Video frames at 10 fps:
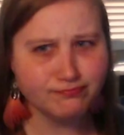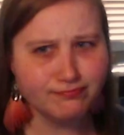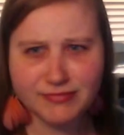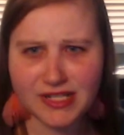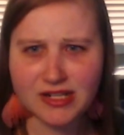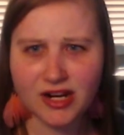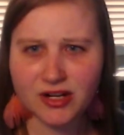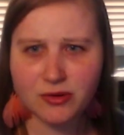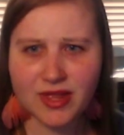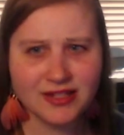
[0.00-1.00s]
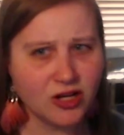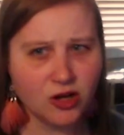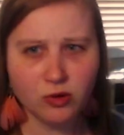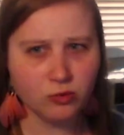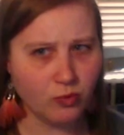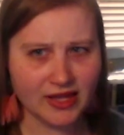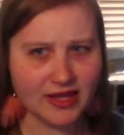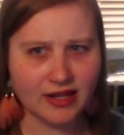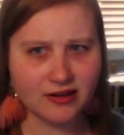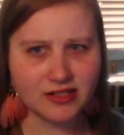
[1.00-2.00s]
Did not know that till way
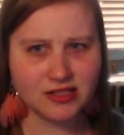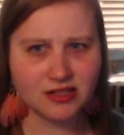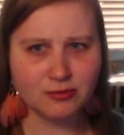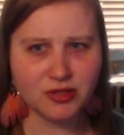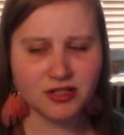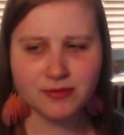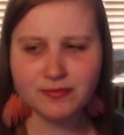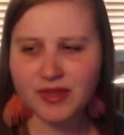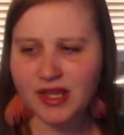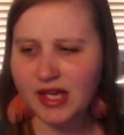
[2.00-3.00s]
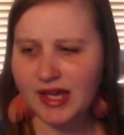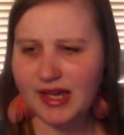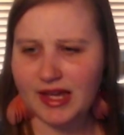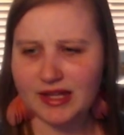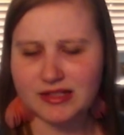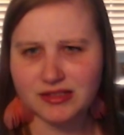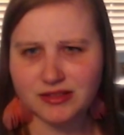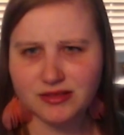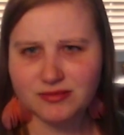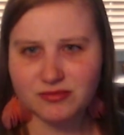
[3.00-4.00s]
later into the book,
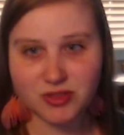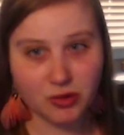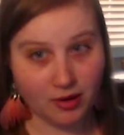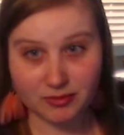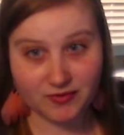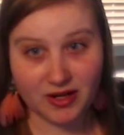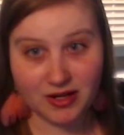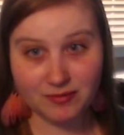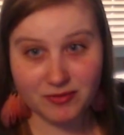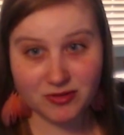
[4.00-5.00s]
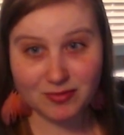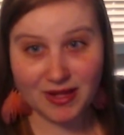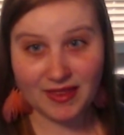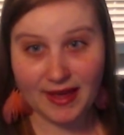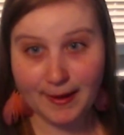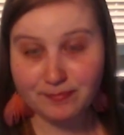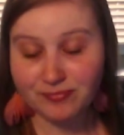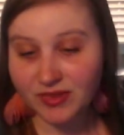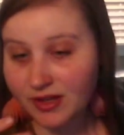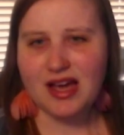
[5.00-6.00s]
and so I was very confused by that.
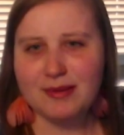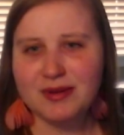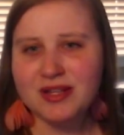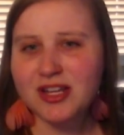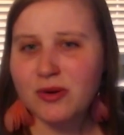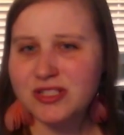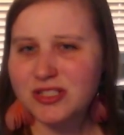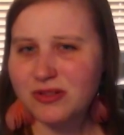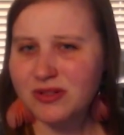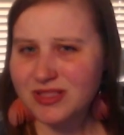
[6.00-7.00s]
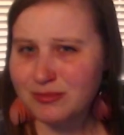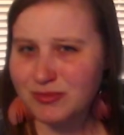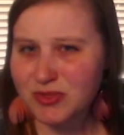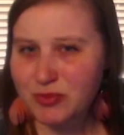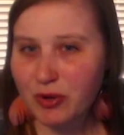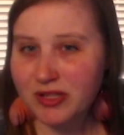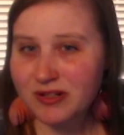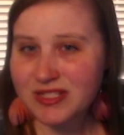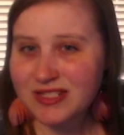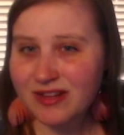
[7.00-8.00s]
I'm gonna go into some
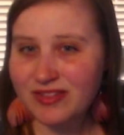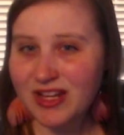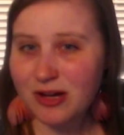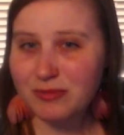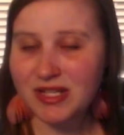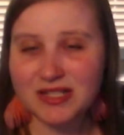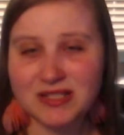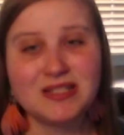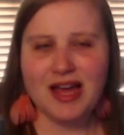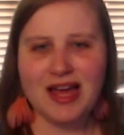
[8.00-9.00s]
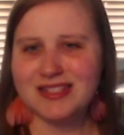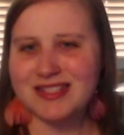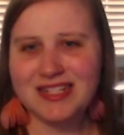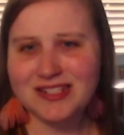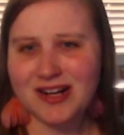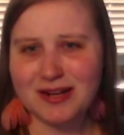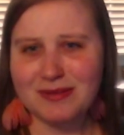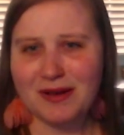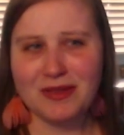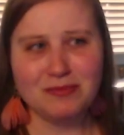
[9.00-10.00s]
spoilery stuff now because I just need to talk
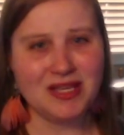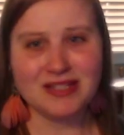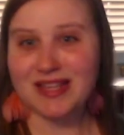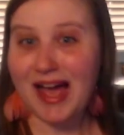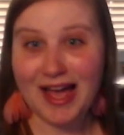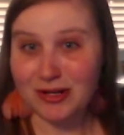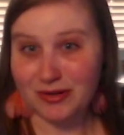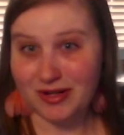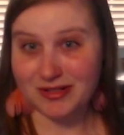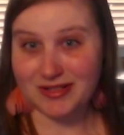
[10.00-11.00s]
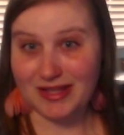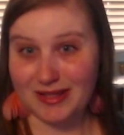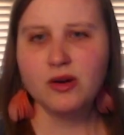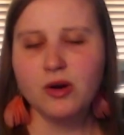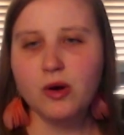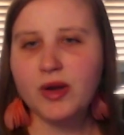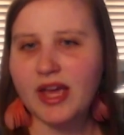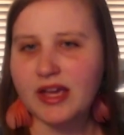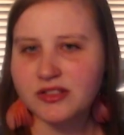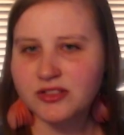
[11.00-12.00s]
about them because I don't understand them.
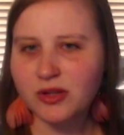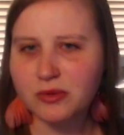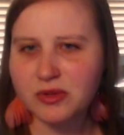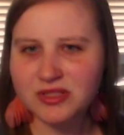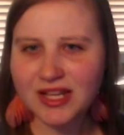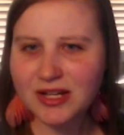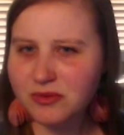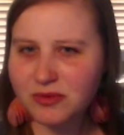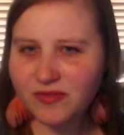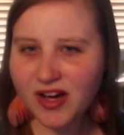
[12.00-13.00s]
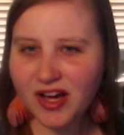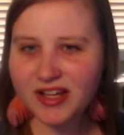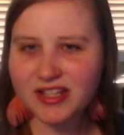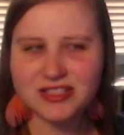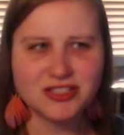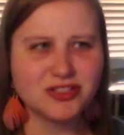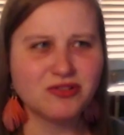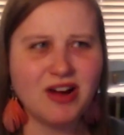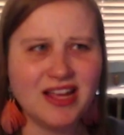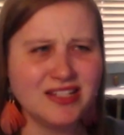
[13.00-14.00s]
Okay, so Sankofa is
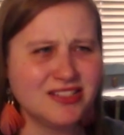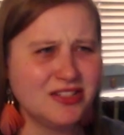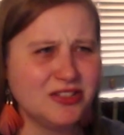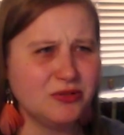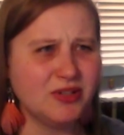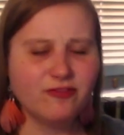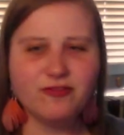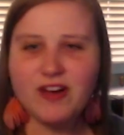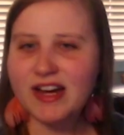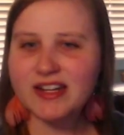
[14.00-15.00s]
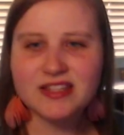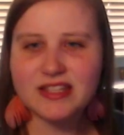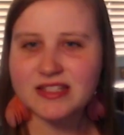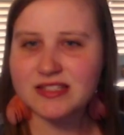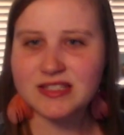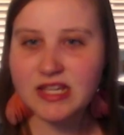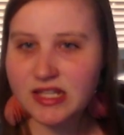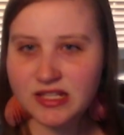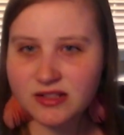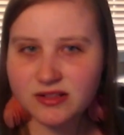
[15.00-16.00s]
trying to find this
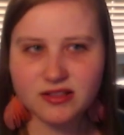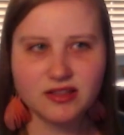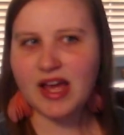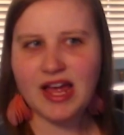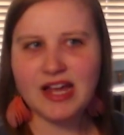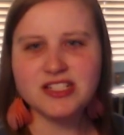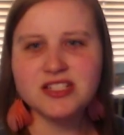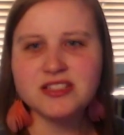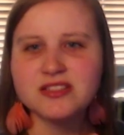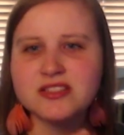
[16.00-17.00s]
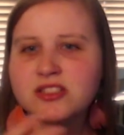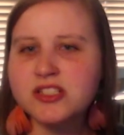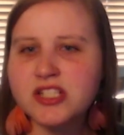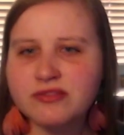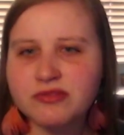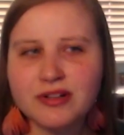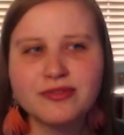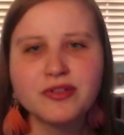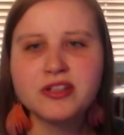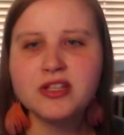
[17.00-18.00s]
seed, and she's searching for it
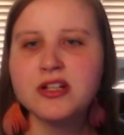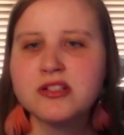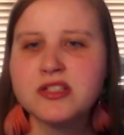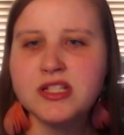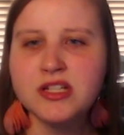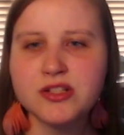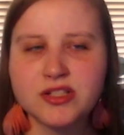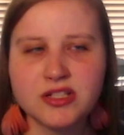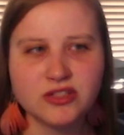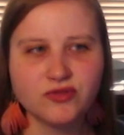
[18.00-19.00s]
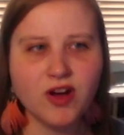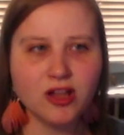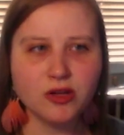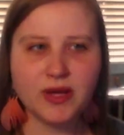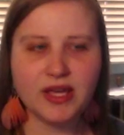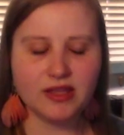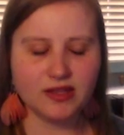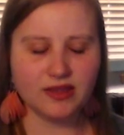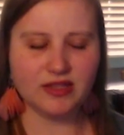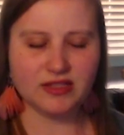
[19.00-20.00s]
for years and years and is following
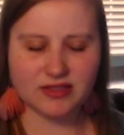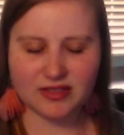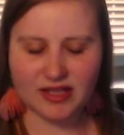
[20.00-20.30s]
this